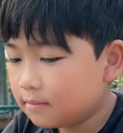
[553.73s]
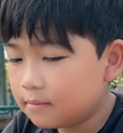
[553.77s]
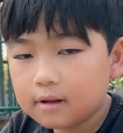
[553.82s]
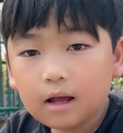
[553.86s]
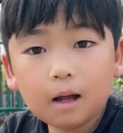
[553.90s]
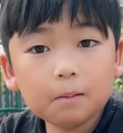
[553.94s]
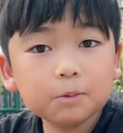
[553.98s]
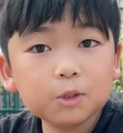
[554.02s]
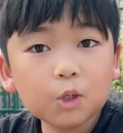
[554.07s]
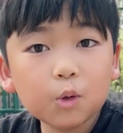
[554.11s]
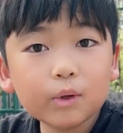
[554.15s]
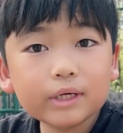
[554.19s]

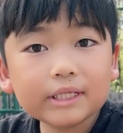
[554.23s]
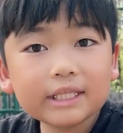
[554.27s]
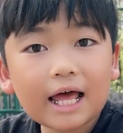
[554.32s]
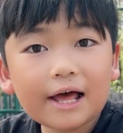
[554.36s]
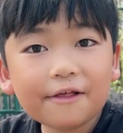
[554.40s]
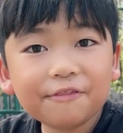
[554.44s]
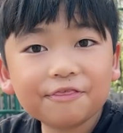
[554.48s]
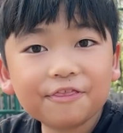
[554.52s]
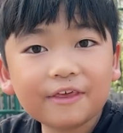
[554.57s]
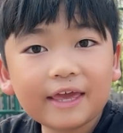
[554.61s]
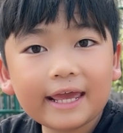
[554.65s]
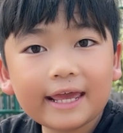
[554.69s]
I'm doing
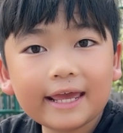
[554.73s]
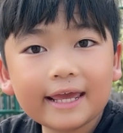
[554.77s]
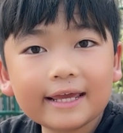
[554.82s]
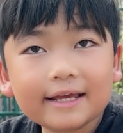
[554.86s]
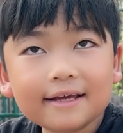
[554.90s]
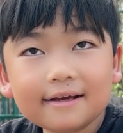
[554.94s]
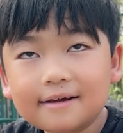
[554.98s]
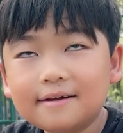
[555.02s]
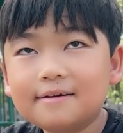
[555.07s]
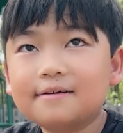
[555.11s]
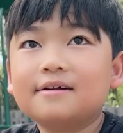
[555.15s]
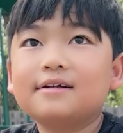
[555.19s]
nothing.
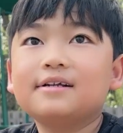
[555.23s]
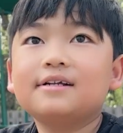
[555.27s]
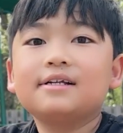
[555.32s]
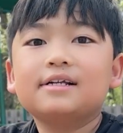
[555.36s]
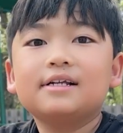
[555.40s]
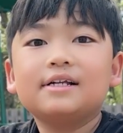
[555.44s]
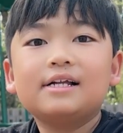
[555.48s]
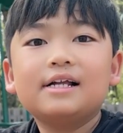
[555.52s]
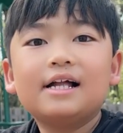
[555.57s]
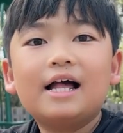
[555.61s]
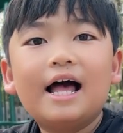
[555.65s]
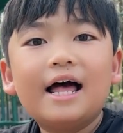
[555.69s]

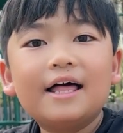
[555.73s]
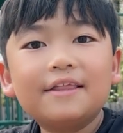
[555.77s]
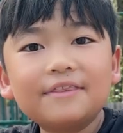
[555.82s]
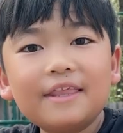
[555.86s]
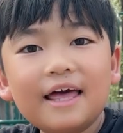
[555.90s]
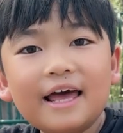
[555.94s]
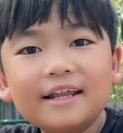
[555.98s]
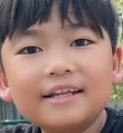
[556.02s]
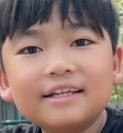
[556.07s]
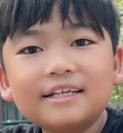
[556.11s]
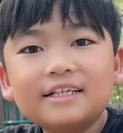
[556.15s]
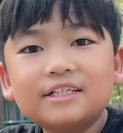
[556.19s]
And
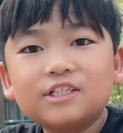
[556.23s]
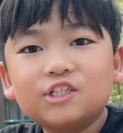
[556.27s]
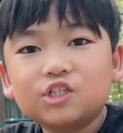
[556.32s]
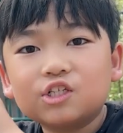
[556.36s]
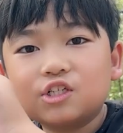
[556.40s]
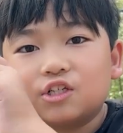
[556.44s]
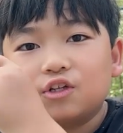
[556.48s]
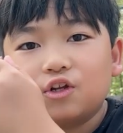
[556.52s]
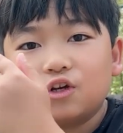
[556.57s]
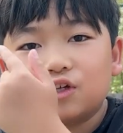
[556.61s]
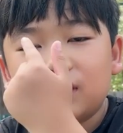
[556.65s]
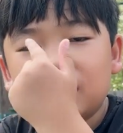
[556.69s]
then he just
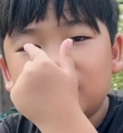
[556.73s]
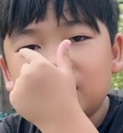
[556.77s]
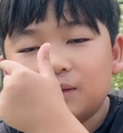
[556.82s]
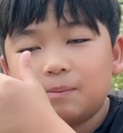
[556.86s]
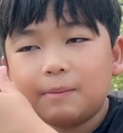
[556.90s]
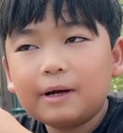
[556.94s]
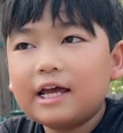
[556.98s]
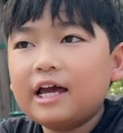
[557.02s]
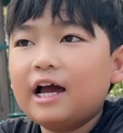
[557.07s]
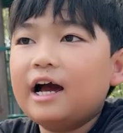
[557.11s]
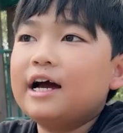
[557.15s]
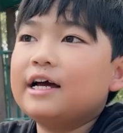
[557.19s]
looked into
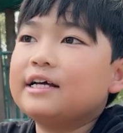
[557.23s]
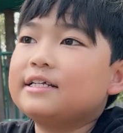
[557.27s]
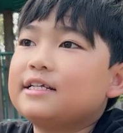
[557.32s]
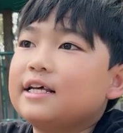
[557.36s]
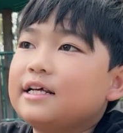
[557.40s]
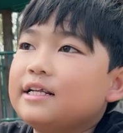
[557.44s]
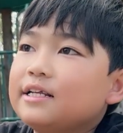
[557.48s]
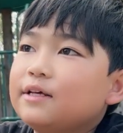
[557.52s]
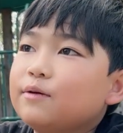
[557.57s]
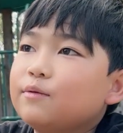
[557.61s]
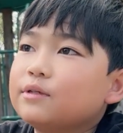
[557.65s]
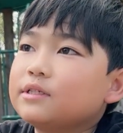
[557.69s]
my eyes
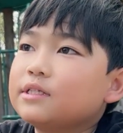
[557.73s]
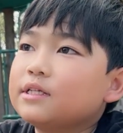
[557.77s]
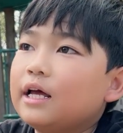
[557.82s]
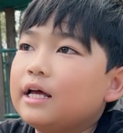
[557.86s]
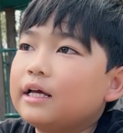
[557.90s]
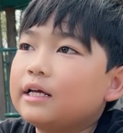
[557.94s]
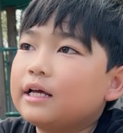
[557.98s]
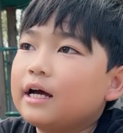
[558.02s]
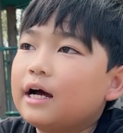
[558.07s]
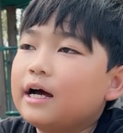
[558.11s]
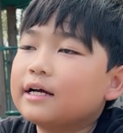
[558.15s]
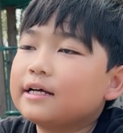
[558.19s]
and he was
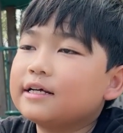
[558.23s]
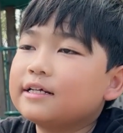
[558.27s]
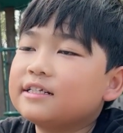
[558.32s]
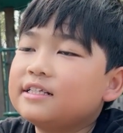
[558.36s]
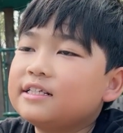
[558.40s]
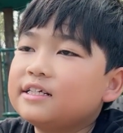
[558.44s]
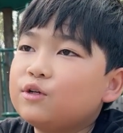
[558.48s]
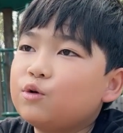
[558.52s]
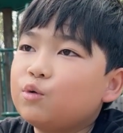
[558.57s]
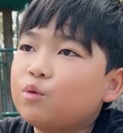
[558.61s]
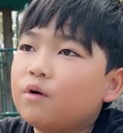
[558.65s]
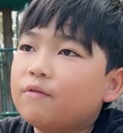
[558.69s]
like, I can
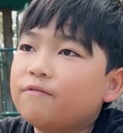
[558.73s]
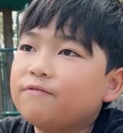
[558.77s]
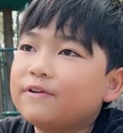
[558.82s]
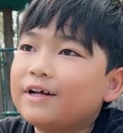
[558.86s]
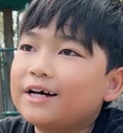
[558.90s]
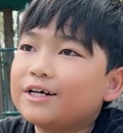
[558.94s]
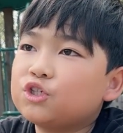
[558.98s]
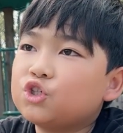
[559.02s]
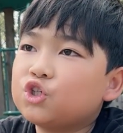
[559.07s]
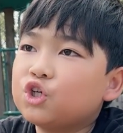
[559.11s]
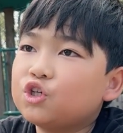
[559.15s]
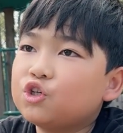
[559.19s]
see the
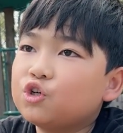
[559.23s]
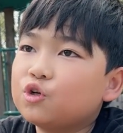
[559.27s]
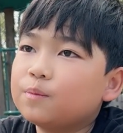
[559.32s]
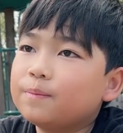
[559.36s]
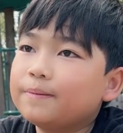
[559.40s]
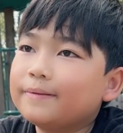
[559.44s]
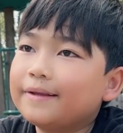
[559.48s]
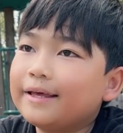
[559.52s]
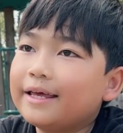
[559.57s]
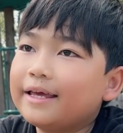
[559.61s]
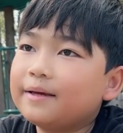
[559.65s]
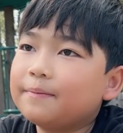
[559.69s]
reflection. You're
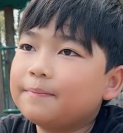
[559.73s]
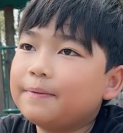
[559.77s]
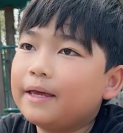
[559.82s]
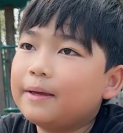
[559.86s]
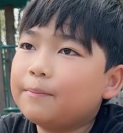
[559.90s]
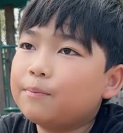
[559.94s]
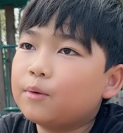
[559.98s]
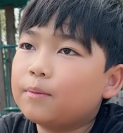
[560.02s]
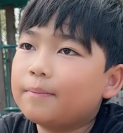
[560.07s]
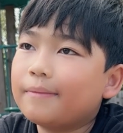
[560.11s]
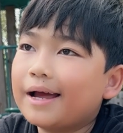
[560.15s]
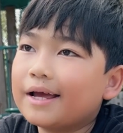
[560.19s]
playing
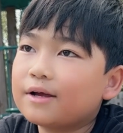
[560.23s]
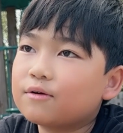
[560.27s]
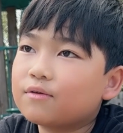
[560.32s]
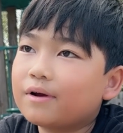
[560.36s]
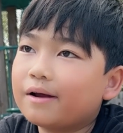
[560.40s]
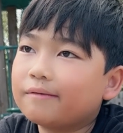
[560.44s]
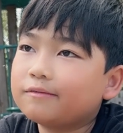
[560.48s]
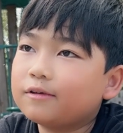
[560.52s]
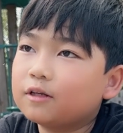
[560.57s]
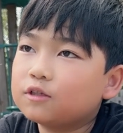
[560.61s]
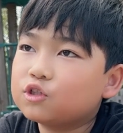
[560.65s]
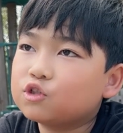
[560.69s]
Paper
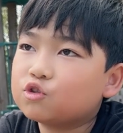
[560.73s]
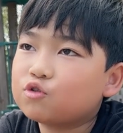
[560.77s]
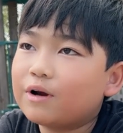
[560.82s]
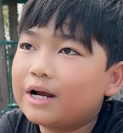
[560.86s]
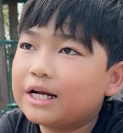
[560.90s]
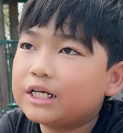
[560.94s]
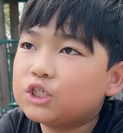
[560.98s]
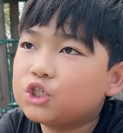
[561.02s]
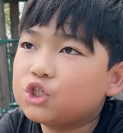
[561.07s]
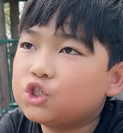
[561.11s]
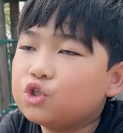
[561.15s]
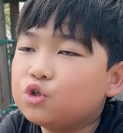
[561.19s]
Minecraft on
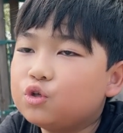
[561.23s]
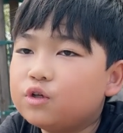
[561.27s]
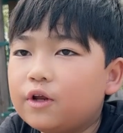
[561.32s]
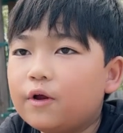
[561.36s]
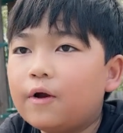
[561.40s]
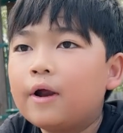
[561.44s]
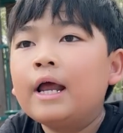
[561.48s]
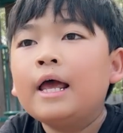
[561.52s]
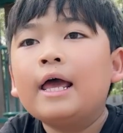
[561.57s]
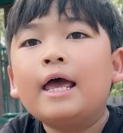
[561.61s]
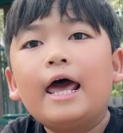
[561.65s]
Scratch Junior.